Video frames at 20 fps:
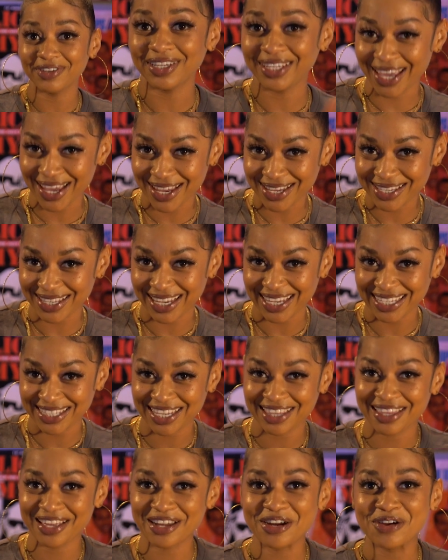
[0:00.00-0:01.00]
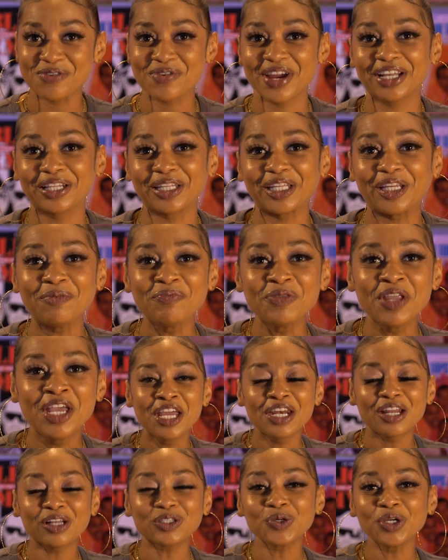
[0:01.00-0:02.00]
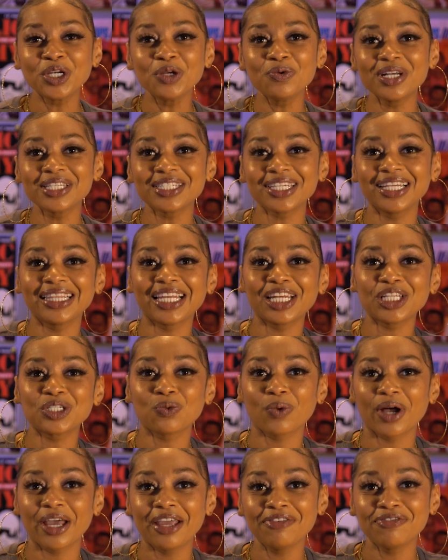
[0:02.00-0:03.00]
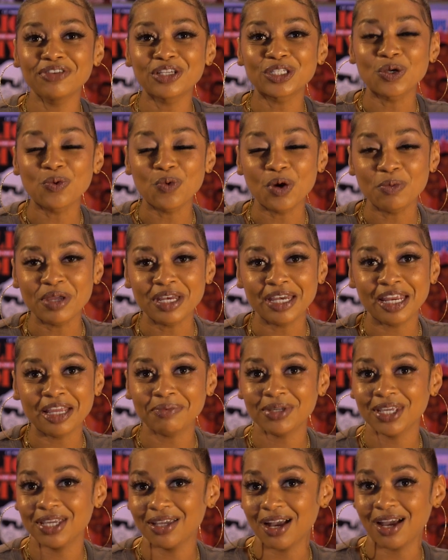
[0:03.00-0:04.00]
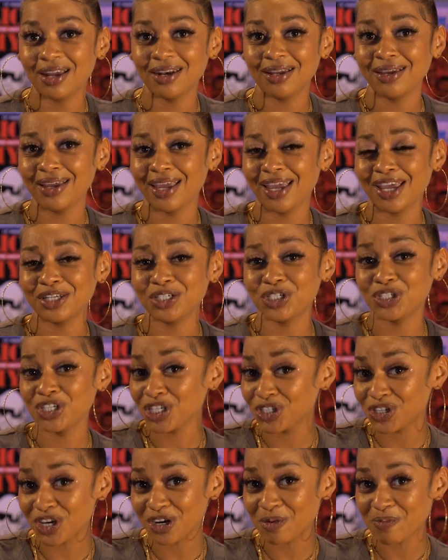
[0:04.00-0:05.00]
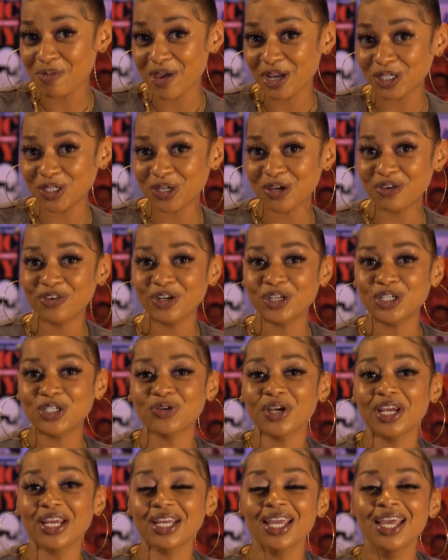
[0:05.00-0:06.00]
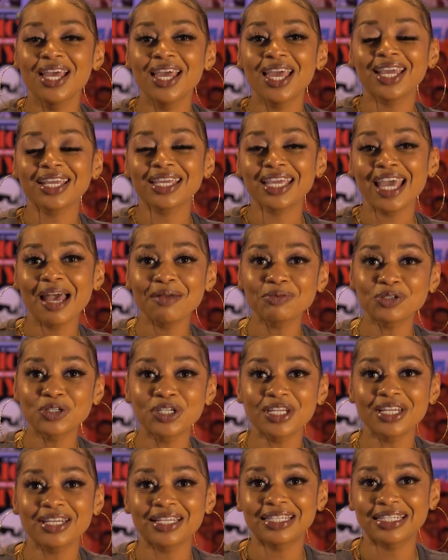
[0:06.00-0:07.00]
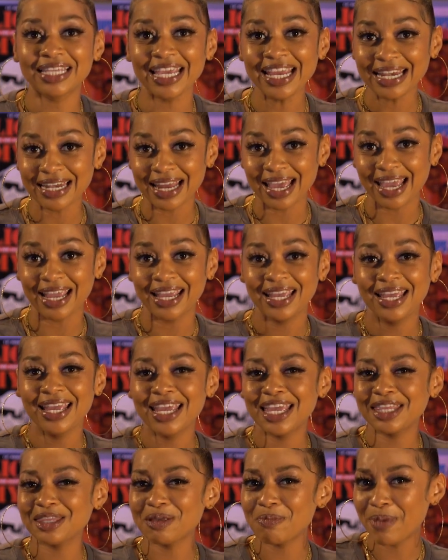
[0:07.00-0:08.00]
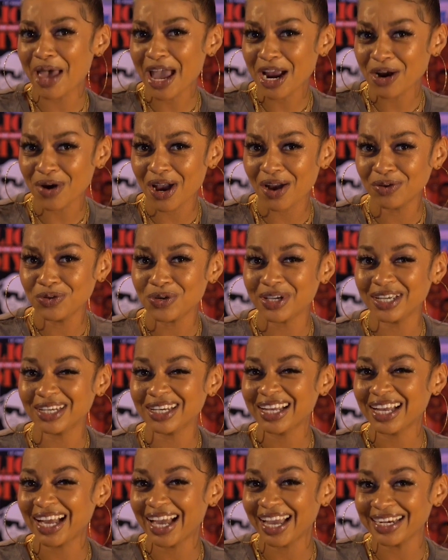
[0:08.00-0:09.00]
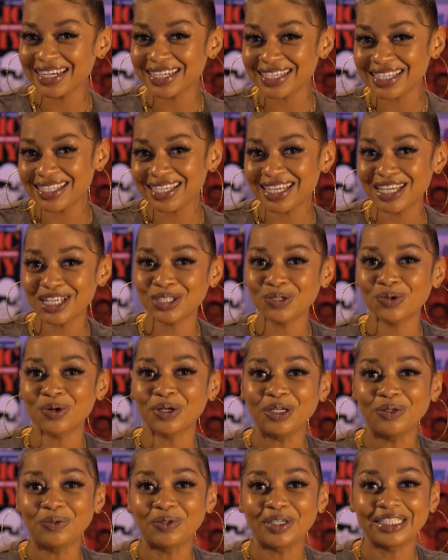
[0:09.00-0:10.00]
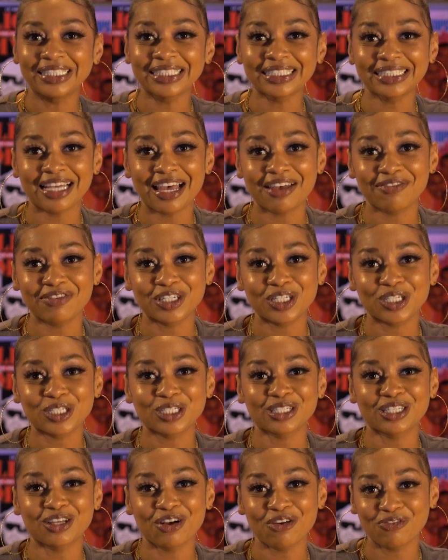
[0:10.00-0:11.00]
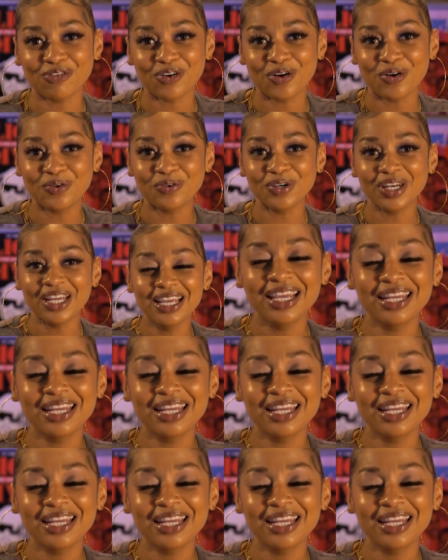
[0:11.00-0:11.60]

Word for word: Yes, I said that correctly. Now 21's alleged wife is a woman named Kiana and she shared a picture of her drink and captioned it Date Night. In the background, you could kind of see 21 Savage's cell phone.